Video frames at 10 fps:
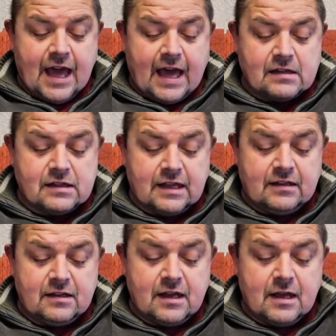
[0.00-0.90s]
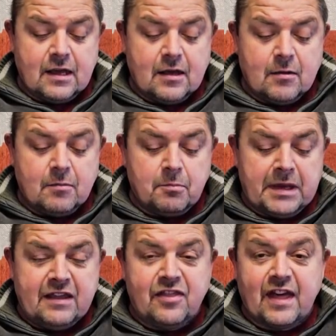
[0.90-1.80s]
acid
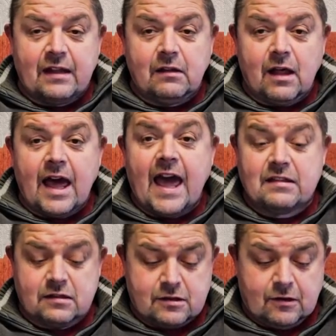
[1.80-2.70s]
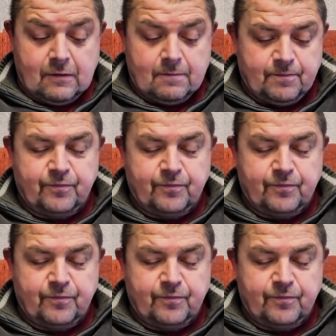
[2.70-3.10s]
methyl ester.